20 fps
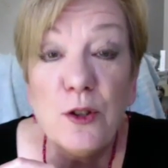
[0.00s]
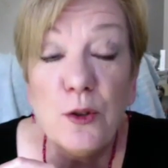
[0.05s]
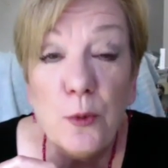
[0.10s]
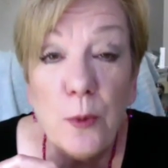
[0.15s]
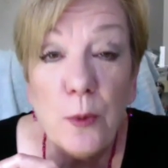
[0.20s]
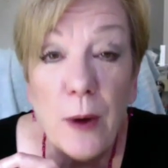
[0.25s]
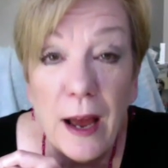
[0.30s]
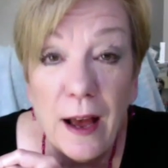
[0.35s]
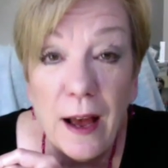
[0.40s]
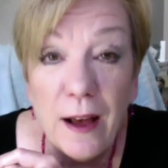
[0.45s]

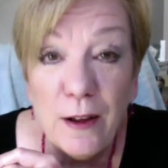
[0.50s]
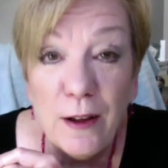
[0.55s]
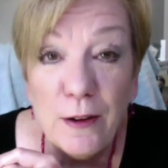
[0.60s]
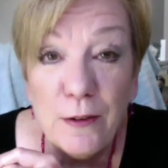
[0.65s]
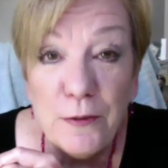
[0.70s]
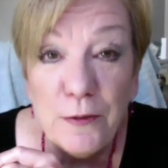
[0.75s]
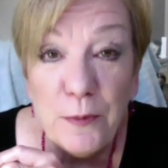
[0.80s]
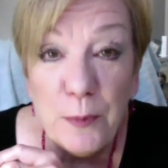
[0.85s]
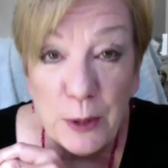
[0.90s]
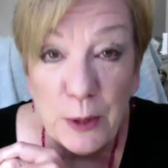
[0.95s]

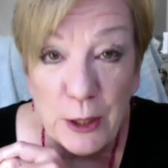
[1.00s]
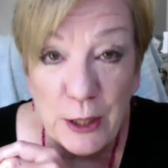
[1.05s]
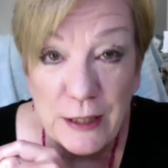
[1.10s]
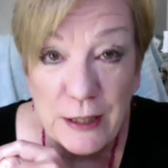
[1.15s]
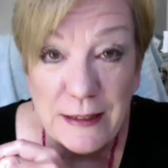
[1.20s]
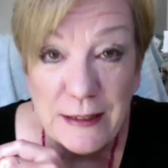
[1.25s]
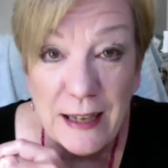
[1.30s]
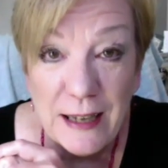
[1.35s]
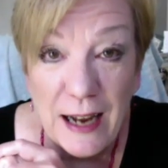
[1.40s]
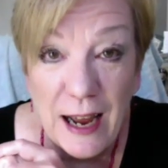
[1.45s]
12
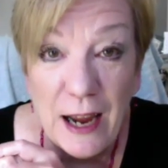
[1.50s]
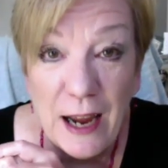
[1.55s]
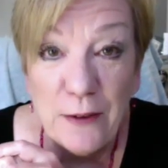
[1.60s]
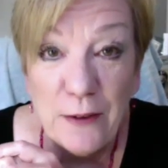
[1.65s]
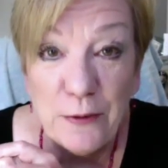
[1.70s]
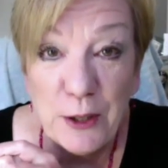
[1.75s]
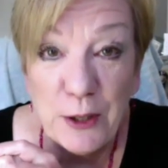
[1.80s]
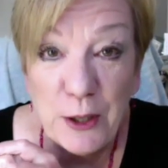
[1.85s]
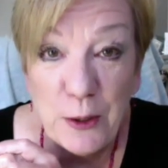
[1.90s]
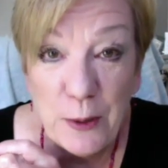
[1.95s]
books that I
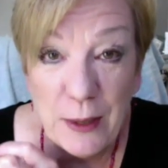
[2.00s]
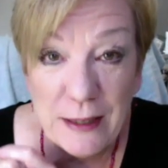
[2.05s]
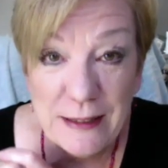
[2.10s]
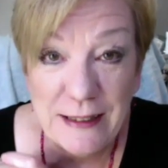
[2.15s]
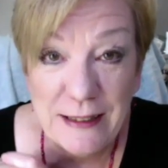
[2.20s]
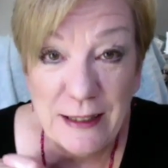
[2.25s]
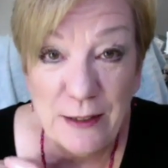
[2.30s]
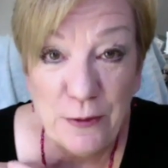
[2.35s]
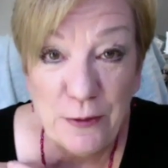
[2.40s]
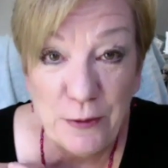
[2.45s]
have
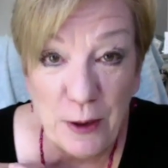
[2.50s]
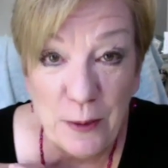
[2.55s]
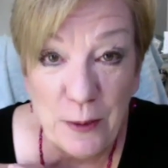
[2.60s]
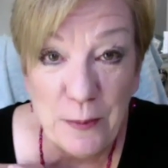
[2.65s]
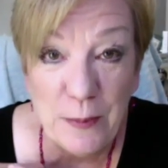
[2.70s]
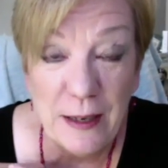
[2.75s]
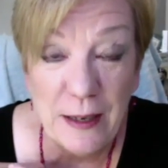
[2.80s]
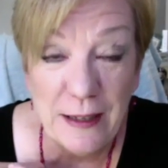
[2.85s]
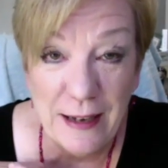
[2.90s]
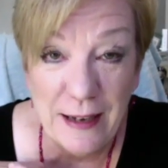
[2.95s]
requested
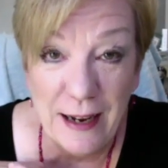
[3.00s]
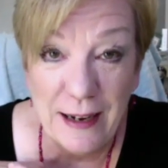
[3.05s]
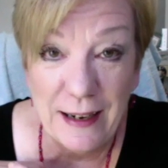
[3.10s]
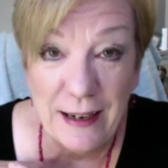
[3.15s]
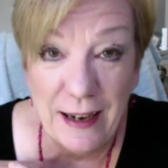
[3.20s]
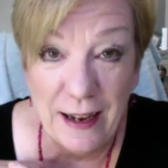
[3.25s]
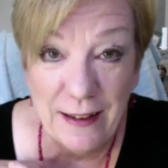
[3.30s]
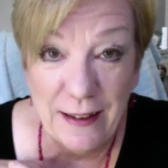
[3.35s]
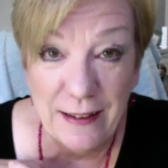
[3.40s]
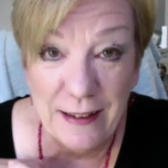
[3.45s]
from
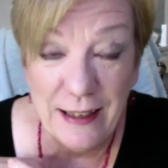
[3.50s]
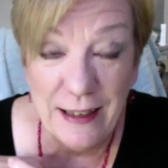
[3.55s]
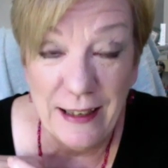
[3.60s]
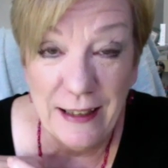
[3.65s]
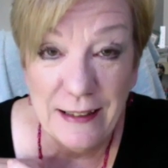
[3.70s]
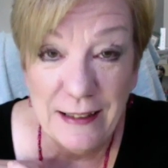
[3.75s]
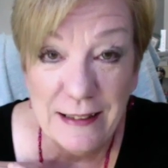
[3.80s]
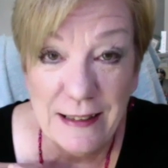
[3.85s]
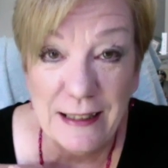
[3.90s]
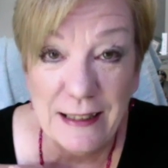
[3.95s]

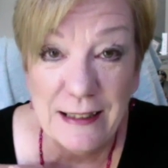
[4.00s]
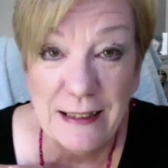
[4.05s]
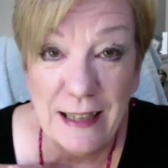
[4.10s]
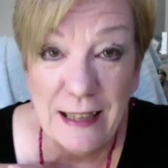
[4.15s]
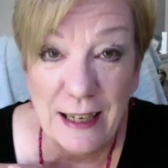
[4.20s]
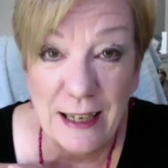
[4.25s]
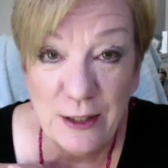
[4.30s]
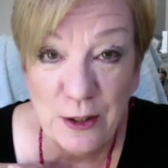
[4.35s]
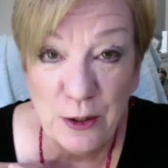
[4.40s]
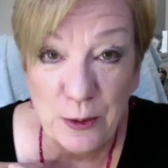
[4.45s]
Netgalley since
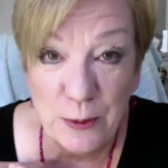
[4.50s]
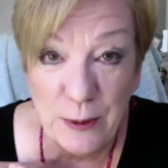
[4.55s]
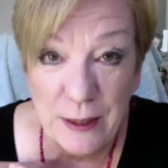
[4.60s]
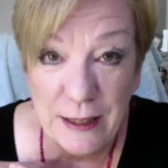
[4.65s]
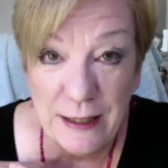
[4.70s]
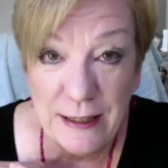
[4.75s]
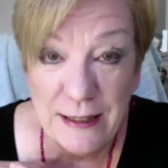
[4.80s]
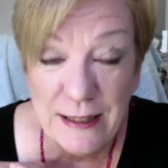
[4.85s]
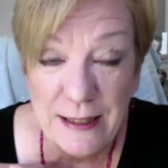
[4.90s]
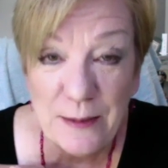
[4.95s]
I
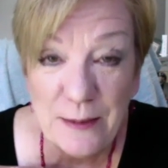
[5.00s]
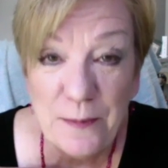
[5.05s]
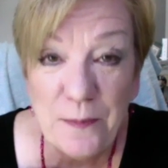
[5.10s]
joined.